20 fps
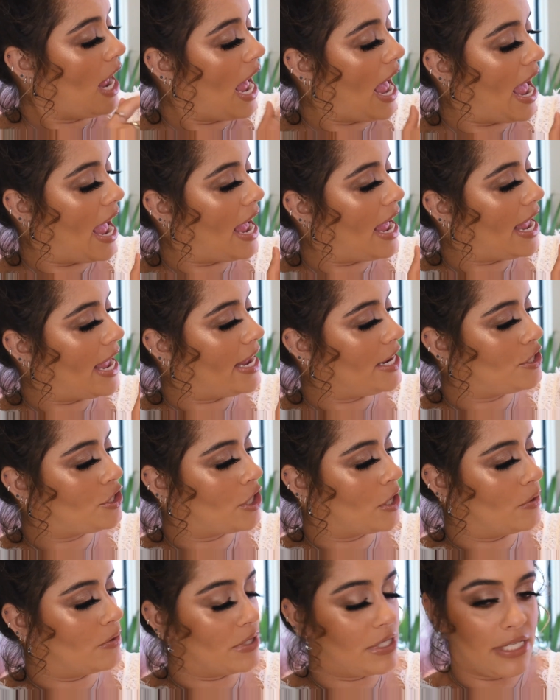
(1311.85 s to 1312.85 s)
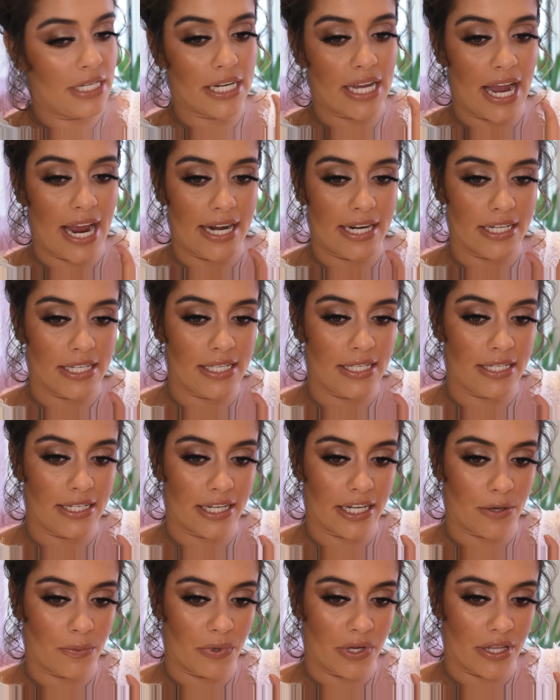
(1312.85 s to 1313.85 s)
I chose to kind of
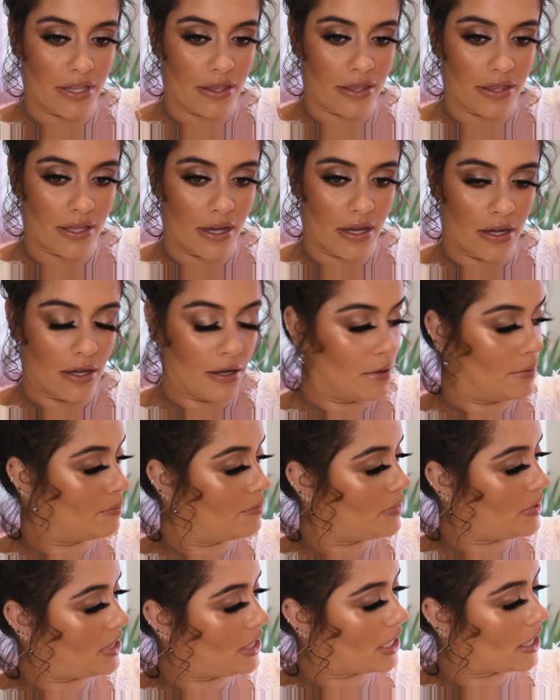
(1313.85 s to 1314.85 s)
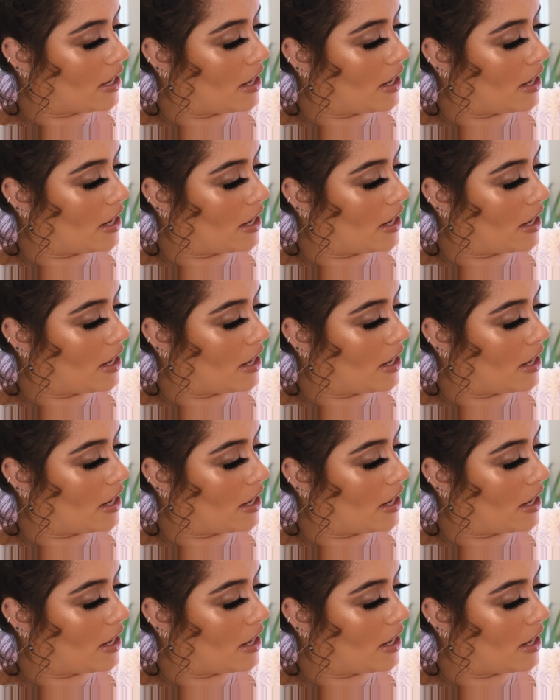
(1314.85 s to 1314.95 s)
stick with the